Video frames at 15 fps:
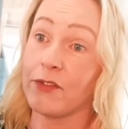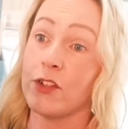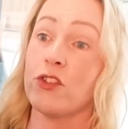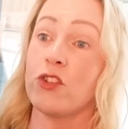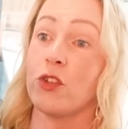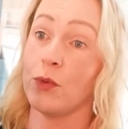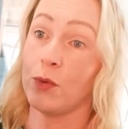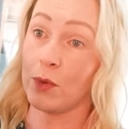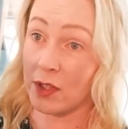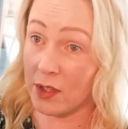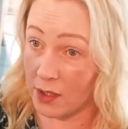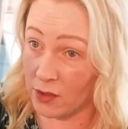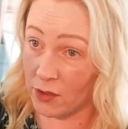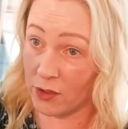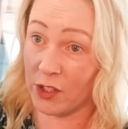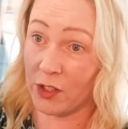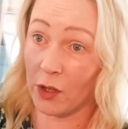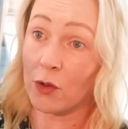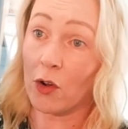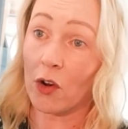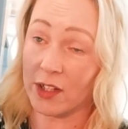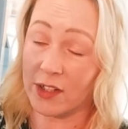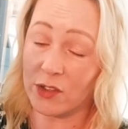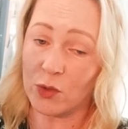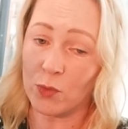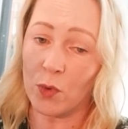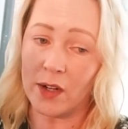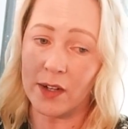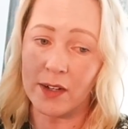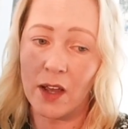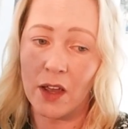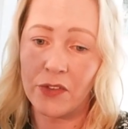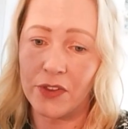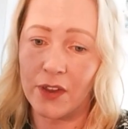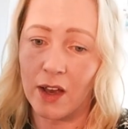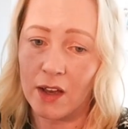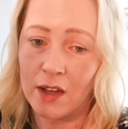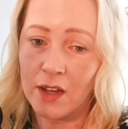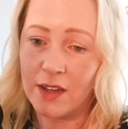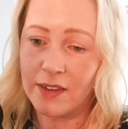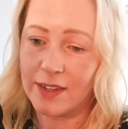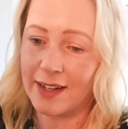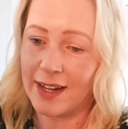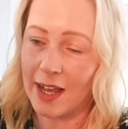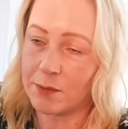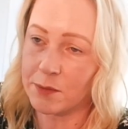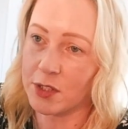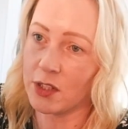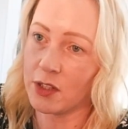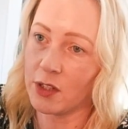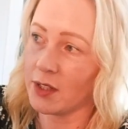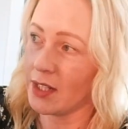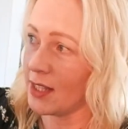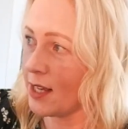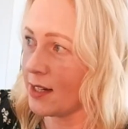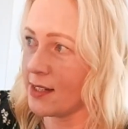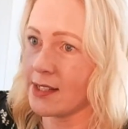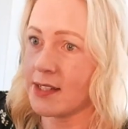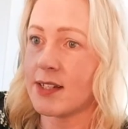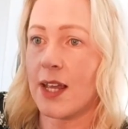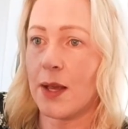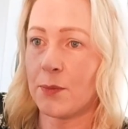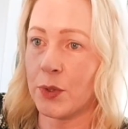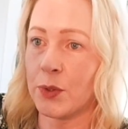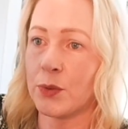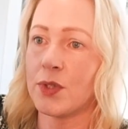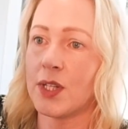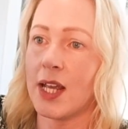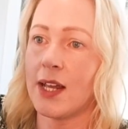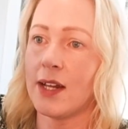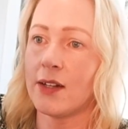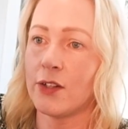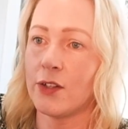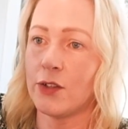to, colleagues to one another, then absolutely that needs to get pulled in.